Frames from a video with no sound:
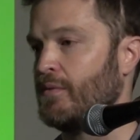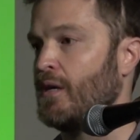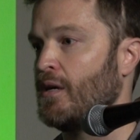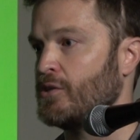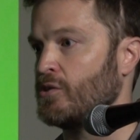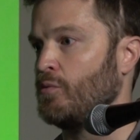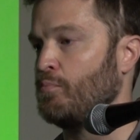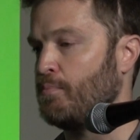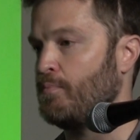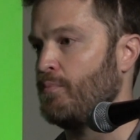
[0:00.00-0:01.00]
So
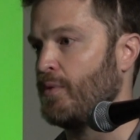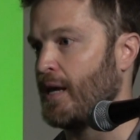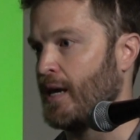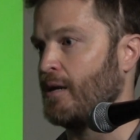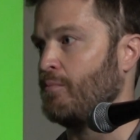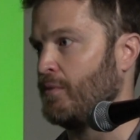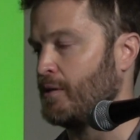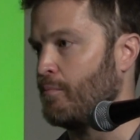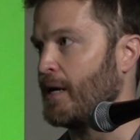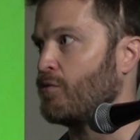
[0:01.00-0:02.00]

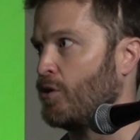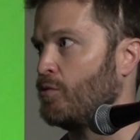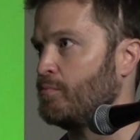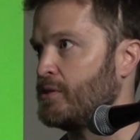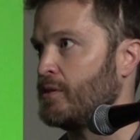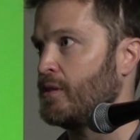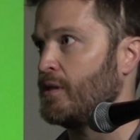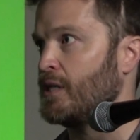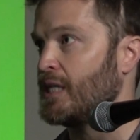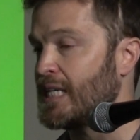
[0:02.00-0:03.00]
like microbes
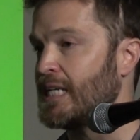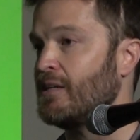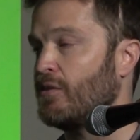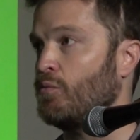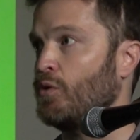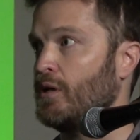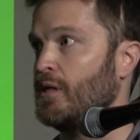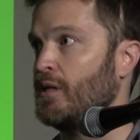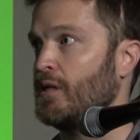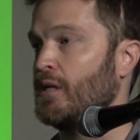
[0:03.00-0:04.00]
eat the wood,
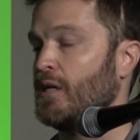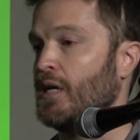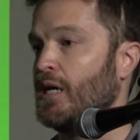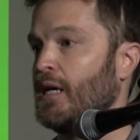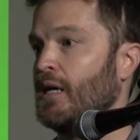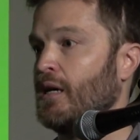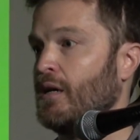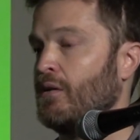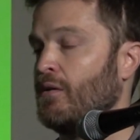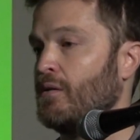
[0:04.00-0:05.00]

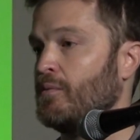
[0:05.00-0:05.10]
and